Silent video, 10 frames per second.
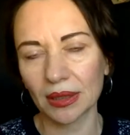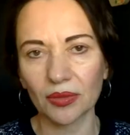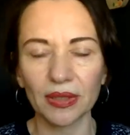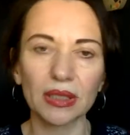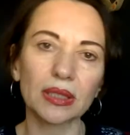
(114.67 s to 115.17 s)

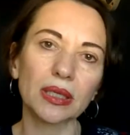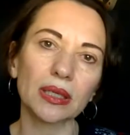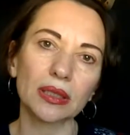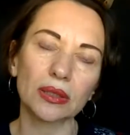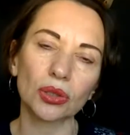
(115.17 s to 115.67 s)
20
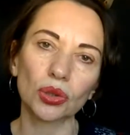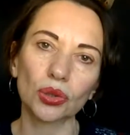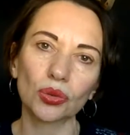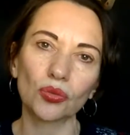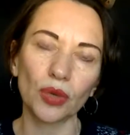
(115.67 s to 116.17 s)
seconds
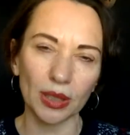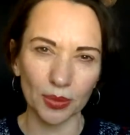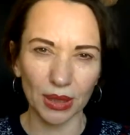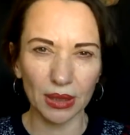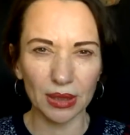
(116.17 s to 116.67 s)
to 1
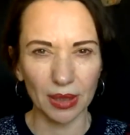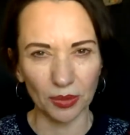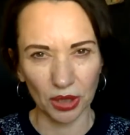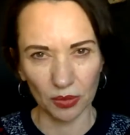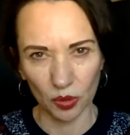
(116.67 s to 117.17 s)
minute,
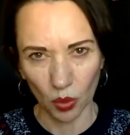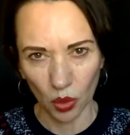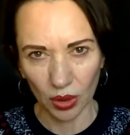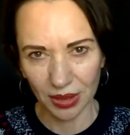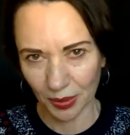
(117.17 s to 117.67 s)
sometimes
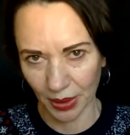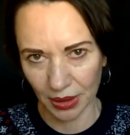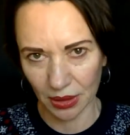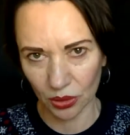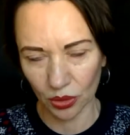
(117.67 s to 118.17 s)
more,
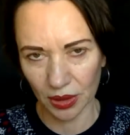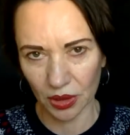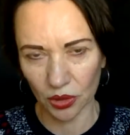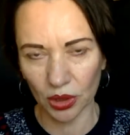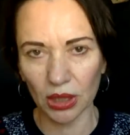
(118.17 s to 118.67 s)
depending on the
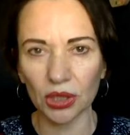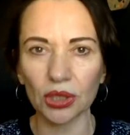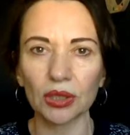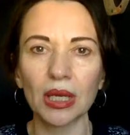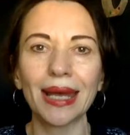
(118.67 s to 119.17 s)

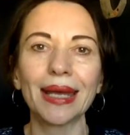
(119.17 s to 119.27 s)
situation,